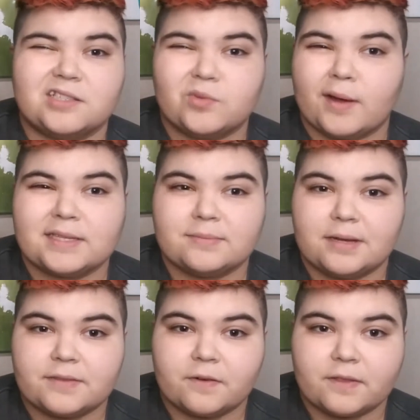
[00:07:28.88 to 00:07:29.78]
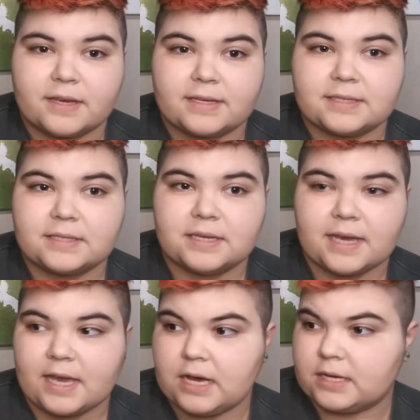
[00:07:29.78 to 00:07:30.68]
twice a month for this,
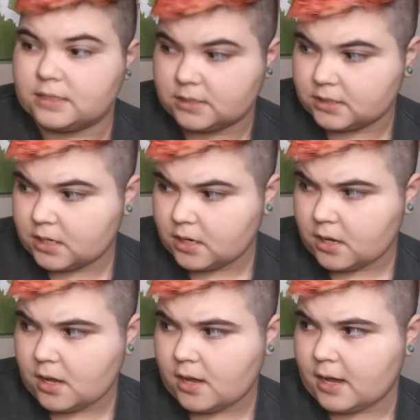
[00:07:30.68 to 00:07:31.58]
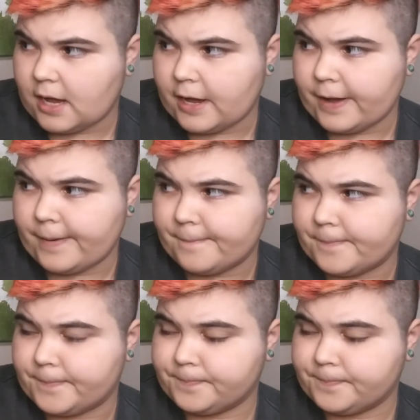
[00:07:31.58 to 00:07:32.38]
and